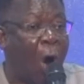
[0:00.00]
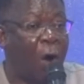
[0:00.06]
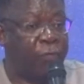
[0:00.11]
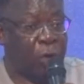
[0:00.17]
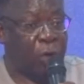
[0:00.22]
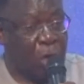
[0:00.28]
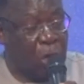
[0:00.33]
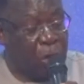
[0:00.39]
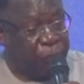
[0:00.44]

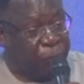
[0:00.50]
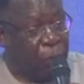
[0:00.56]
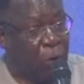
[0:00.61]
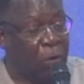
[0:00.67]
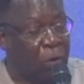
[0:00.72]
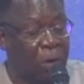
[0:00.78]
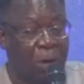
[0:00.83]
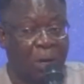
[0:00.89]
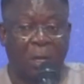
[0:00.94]
of
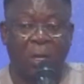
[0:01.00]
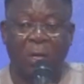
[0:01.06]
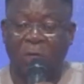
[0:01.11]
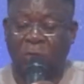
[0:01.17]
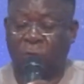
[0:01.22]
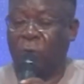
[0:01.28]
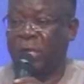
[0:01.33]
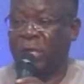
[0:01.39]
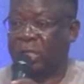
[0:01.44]
evil
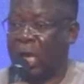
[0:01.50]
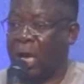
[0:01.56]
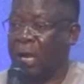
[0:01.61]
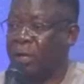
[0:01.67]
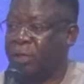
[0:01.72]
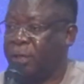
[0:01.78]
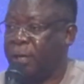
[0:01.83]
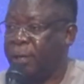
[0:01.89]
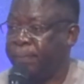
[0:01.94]
to his
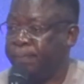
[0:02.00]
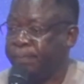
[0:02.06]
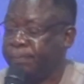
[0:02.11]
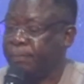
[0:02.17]
altar.